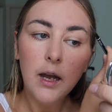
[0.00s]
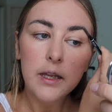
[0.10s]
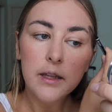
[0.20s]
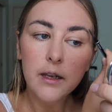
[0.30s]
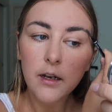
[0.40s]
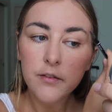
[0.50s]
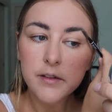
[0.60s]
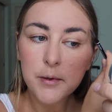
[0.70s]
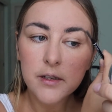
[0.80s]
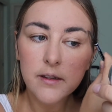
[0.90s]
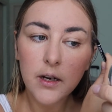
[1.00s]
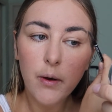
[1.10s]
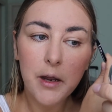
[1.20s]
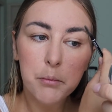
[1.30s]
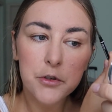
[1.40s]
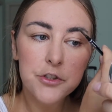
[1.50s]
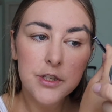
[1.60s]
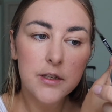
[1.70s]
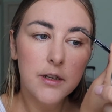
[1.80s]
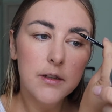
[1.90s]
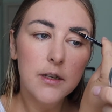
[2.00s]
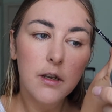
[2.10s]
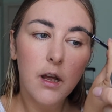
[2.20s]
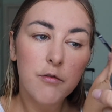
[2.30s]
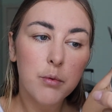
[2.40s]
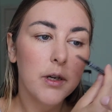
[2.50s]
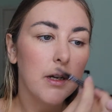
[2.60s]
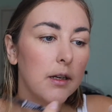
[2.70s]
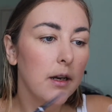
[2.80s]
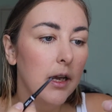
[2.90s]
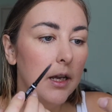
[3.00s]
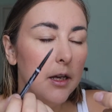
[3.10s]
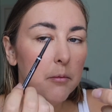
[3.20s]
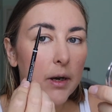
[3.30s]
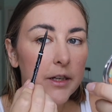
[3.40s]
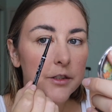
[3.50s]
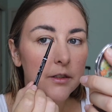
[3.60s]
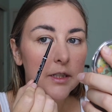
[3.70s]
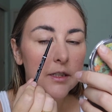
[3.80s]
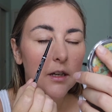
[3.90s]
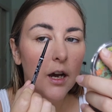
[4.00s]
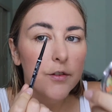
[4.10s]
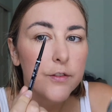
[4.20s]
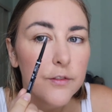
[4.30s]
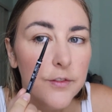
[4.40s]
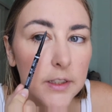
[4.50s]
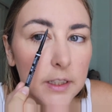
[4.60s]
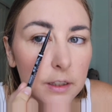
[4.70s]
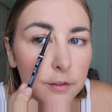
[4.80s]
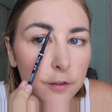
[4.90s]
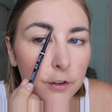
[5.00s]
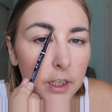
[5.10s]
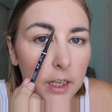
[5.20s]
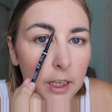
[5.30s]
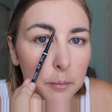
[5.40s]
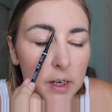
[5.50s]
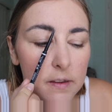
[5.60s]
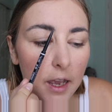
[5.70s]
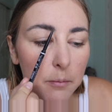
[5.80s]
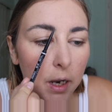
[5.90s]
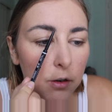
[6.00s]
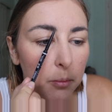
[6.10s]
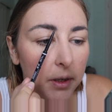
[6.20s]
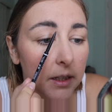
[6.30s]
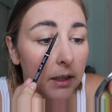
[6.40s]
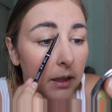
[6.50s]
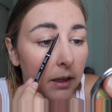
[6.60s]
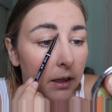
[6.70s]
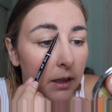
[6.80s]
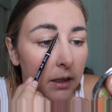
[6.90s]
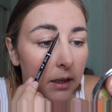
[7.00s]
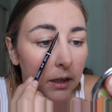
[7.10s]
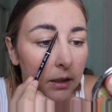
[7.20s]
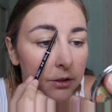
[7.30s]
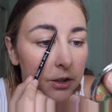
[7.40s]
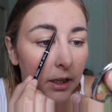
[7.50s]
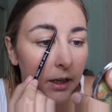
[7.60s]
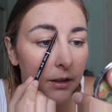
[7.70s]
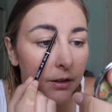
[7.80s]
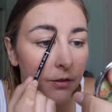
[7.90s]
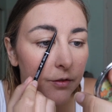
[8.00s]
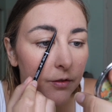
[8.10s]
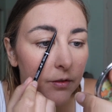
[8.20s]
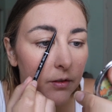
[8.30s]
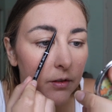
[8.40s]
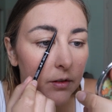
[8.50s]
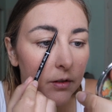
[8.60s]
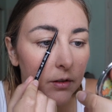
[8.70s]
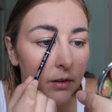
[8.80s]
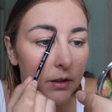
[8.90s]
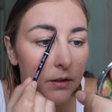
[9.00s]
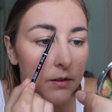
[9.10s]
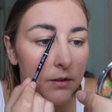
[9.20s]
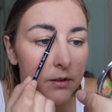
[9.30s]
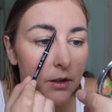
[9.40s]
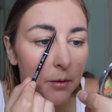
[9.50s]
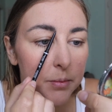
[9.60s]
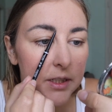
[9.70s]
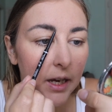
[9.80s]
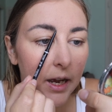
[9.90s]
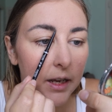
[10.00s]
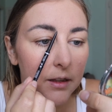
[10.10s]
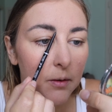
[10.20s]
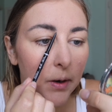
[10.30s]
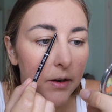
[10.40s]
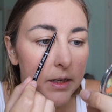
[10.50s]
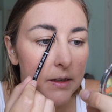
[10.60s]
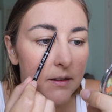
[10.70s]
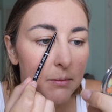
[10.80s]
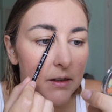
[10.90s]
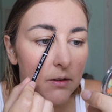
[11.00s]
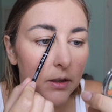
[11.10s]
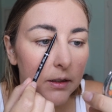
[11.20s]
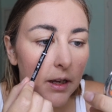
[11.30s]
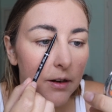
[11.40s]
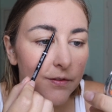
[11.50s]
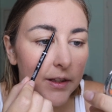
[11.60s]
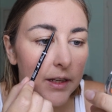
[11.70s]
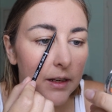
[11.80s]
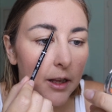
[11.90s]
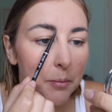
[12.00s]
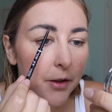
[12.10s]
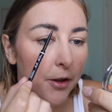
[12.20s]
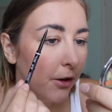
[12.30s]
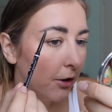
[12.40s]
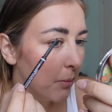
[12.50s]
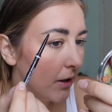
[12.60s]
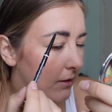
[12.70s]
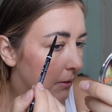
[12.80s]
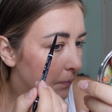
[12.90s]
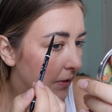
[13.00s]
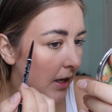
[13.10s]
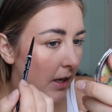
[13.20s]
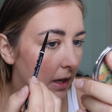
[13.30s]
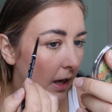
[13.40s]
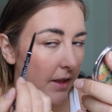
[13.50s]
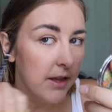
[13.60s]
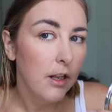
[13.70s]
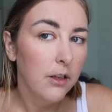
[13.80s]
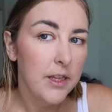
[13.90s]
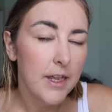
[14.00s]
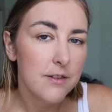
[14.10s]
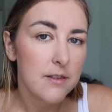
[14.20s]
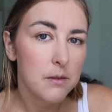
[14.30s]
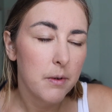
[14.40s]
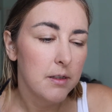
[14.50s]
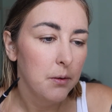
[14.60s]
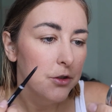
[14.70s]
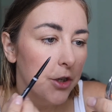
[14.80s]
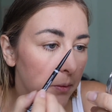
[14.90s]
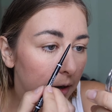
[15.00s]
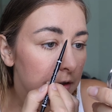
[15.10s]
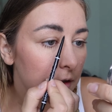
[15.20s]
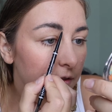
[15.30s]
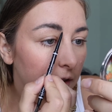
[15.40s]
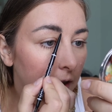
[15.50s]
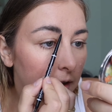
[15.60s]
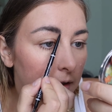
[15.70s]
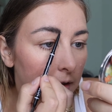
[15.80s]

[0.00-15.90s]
And then obviously because they're quite bushy, they don't need a lot of work. But I do need to often fill in the front here because I had microblading and she kind of stopped higher than where it needs to be. So I'd kind of fill it in a little bit along the bottom. And then along the edges as well, so I'll show you what I do for that.